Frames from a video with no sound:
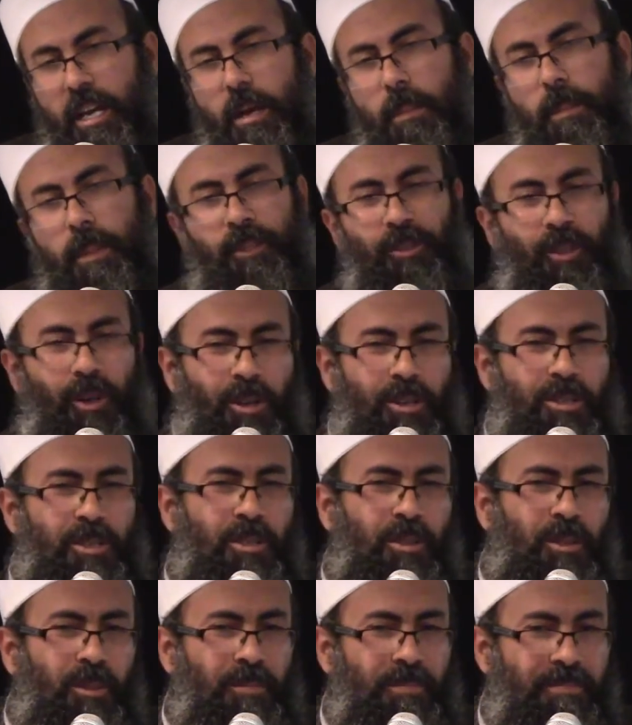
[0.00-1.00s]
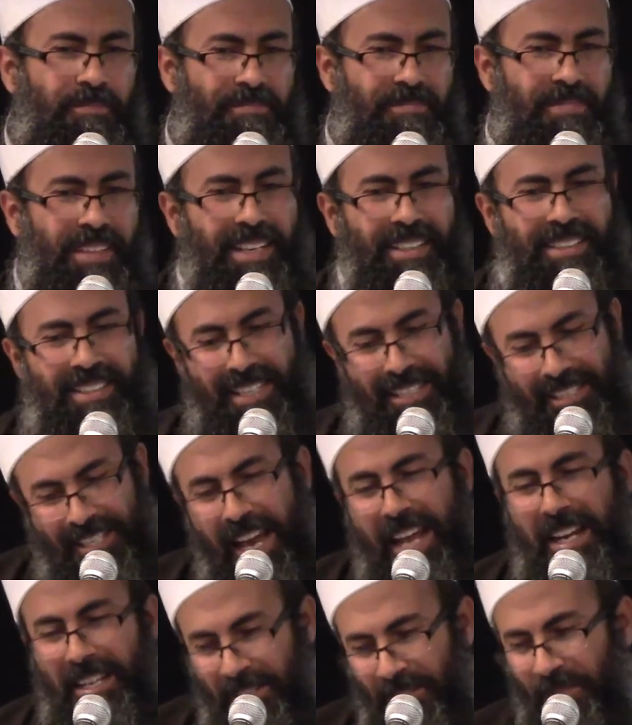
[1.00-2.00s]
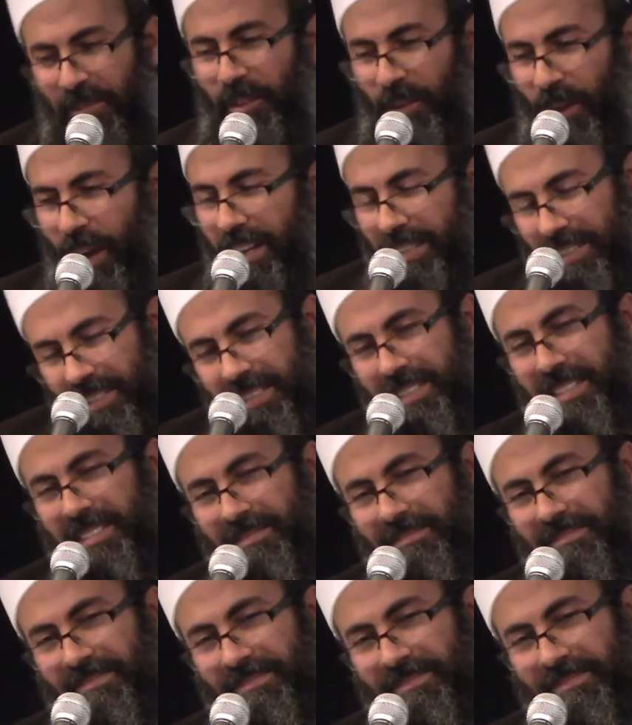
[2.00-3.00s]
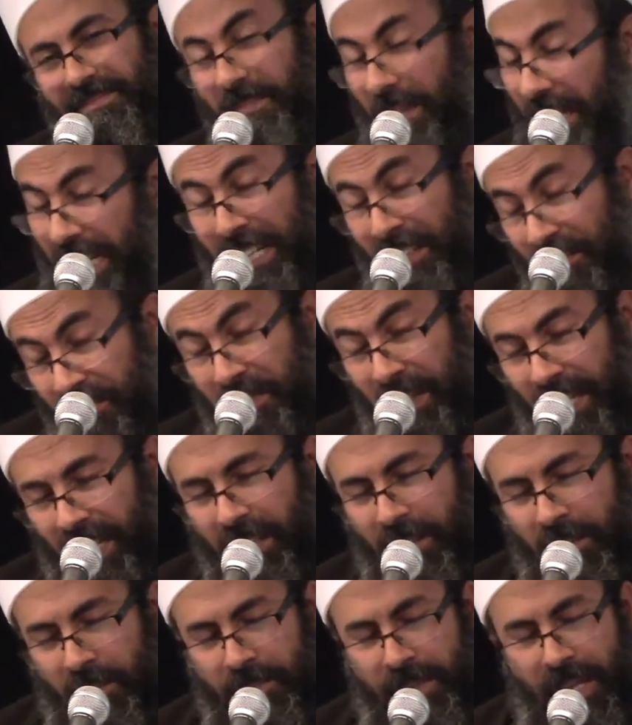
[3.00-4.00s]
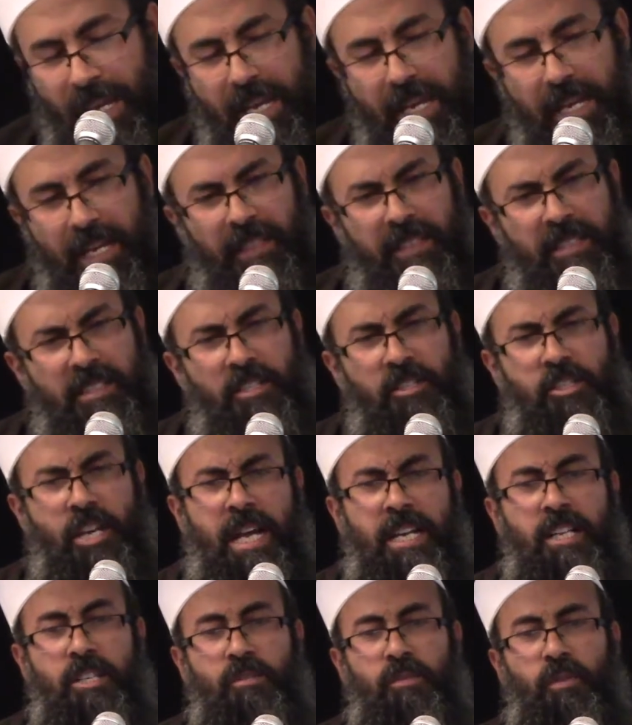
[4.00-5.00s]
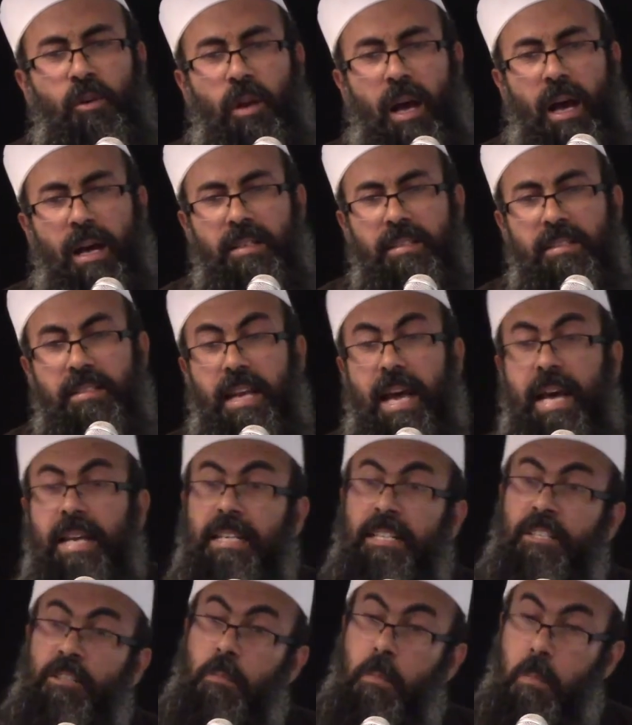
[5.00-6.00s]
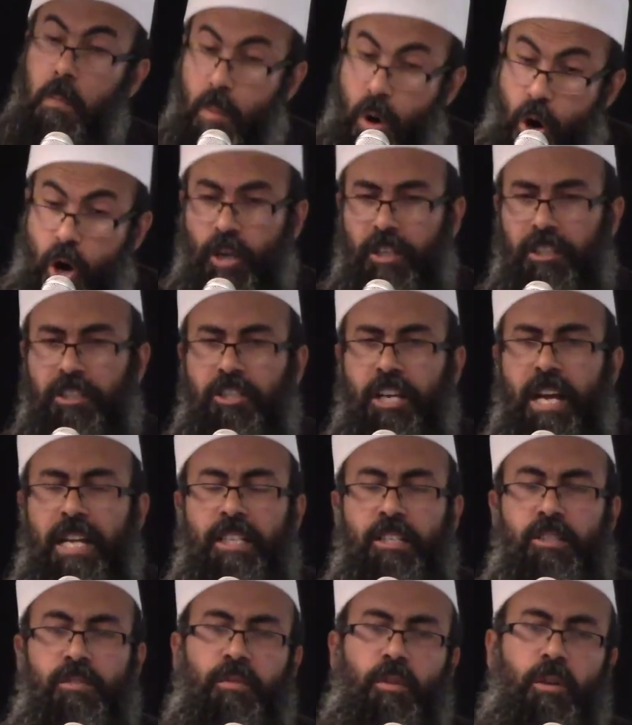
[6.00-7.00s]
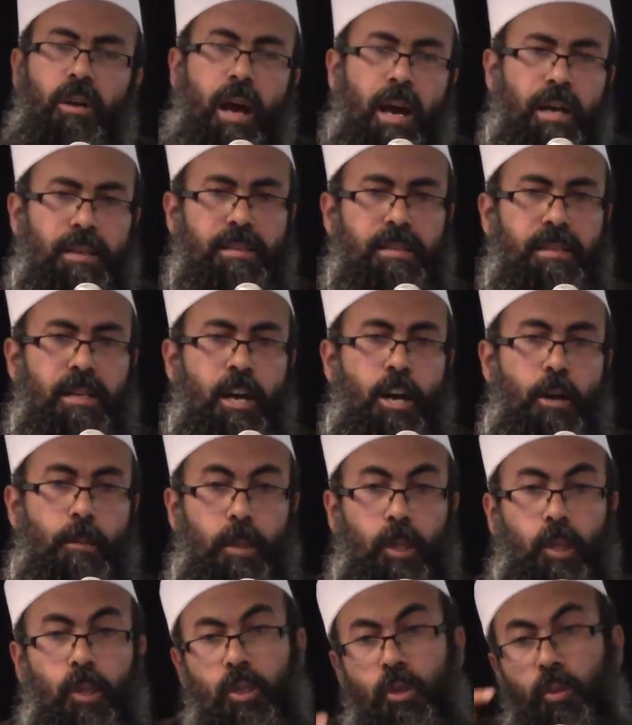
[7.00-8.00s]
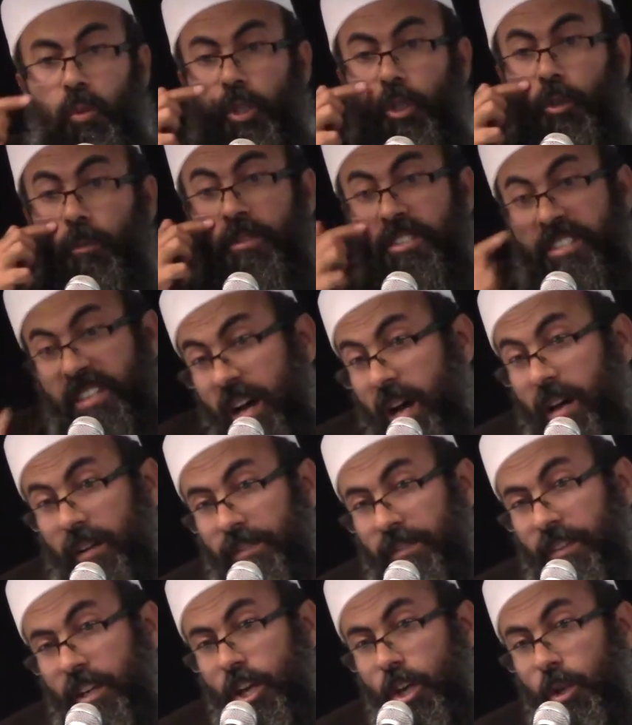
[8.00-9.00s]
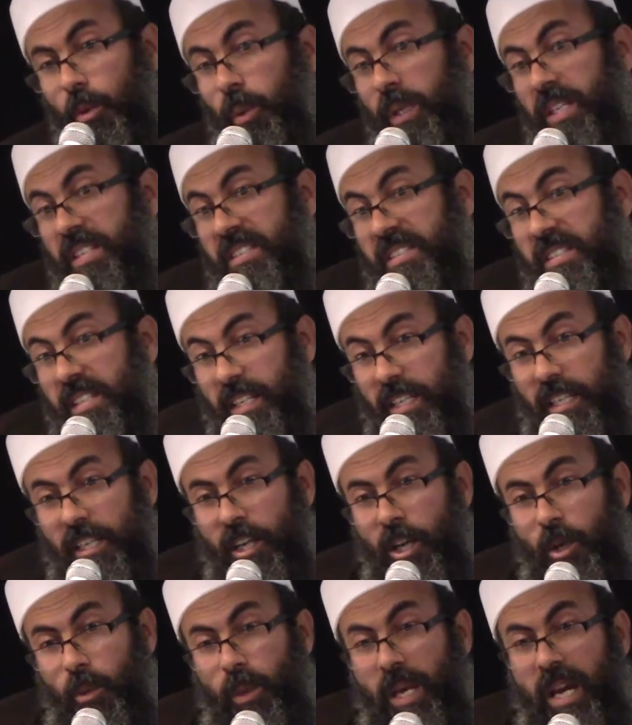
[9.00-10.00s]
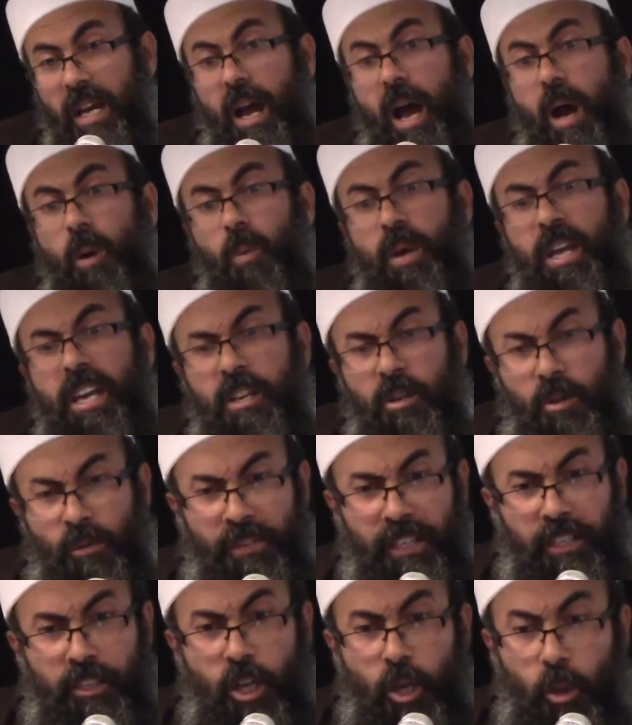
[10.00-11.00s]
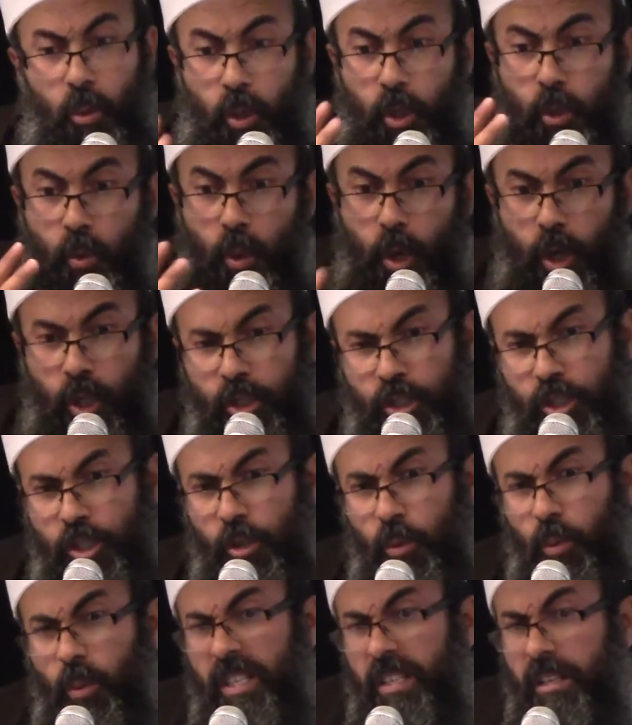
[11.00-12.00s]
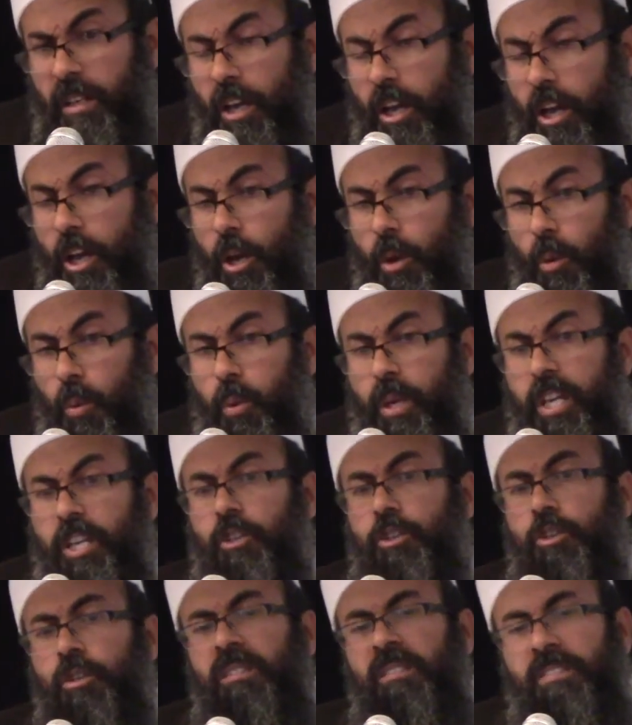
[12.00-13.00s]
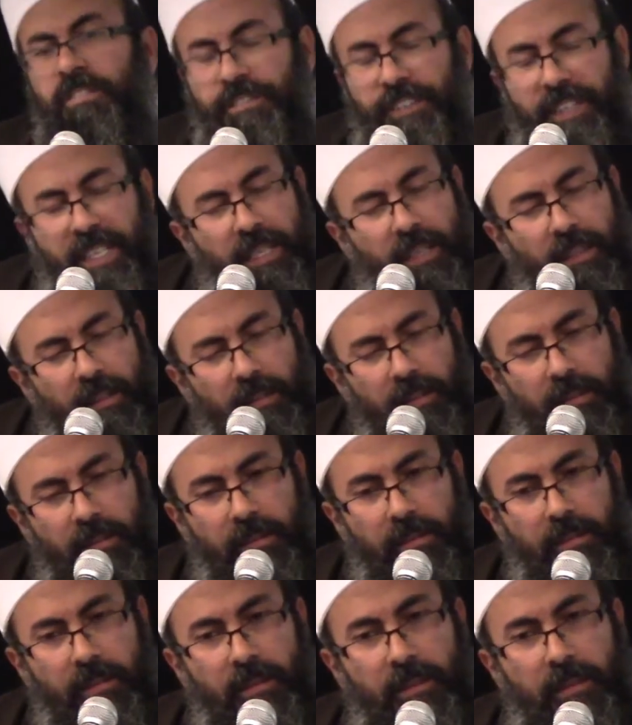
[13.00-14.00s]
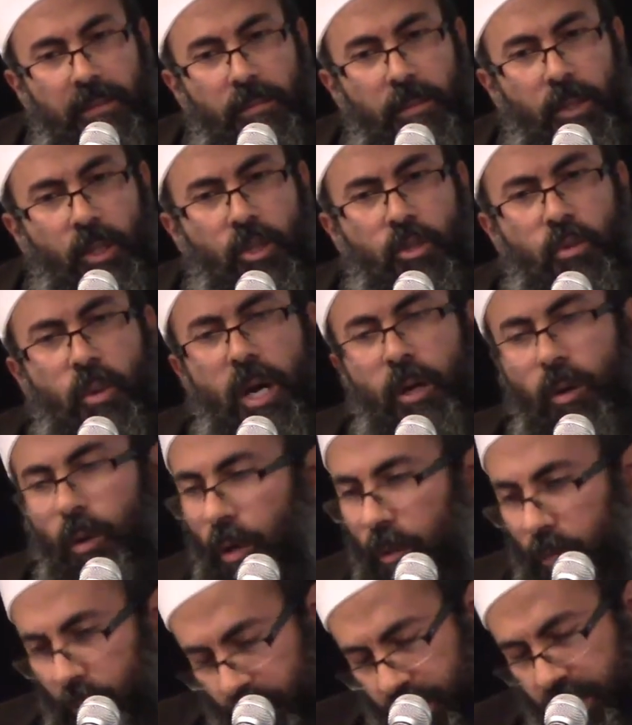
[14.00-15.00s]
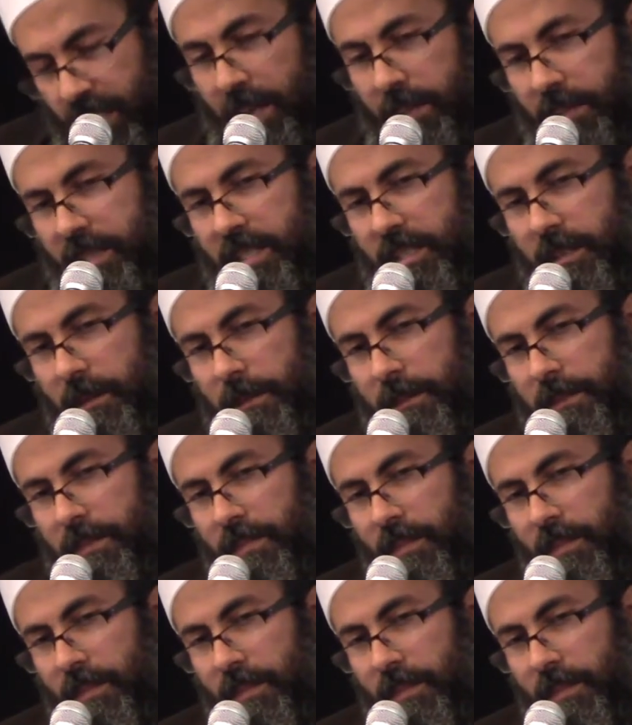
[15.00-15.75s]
But also, it's a challenge for us. Believe me, it is a challenge for us, and it's more a challenge for us because we observe, we see, we are aware of it, we watch, we should feel, because we are all Muslims,